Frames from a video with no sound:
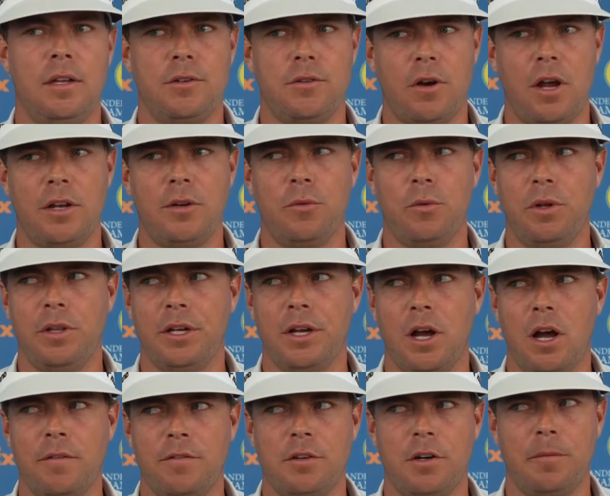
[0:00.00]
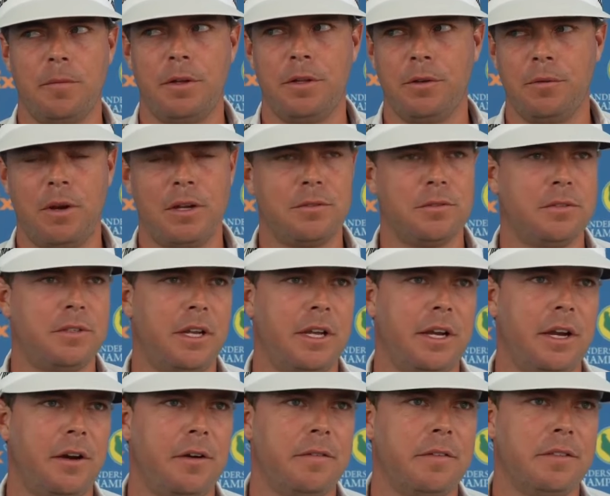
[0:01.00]
trying to win the golf tournament, the rest will
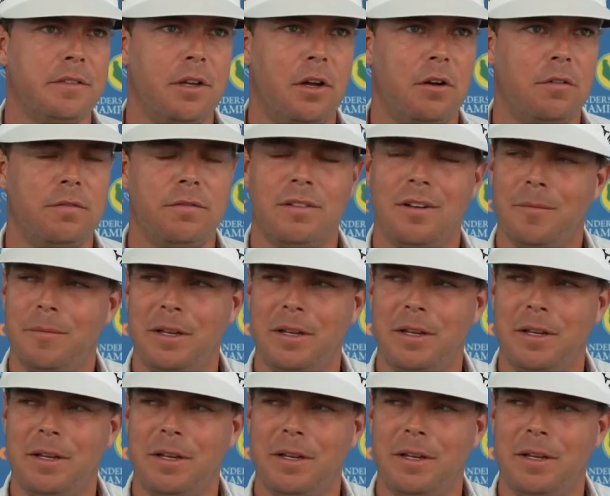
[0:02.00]
take care of itself.